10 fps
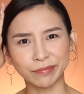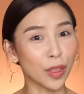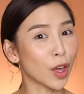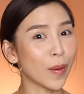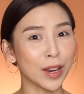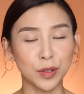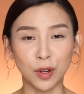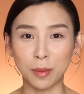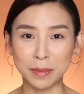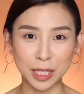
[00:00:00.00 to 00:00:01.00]
Though I do
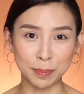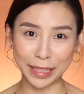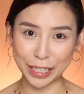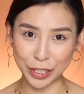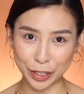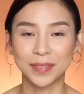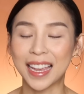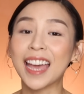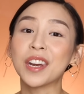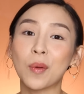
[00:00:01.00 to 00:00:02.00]
not miss bleach.
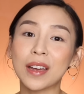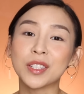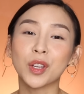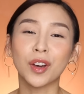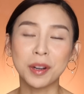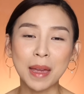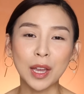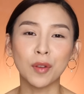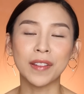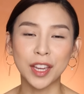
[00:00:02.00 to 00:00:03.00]
Anyway, so I got a
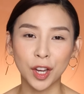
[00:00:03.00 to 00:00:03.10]
makeover in